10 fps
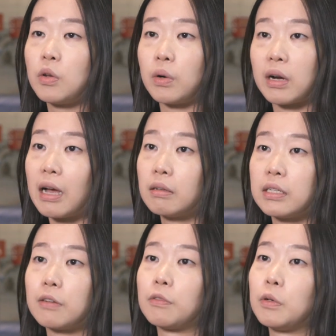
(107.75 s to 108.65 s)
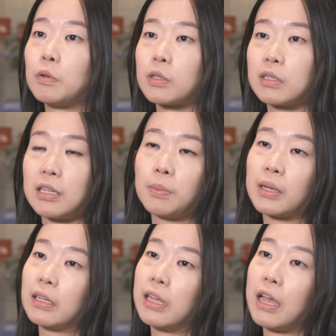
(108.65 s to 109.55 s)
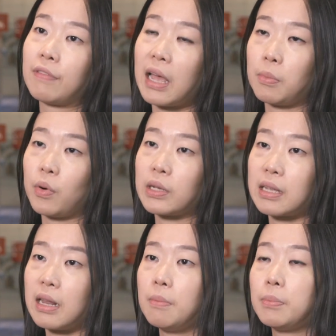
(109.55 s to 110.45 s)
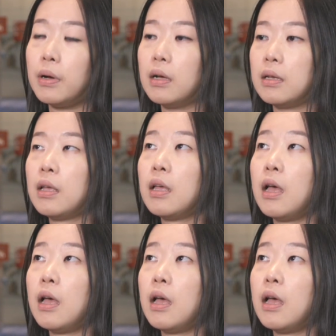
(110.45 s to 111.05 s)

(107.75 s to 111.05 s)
your accounting rules typically have Libor as an input.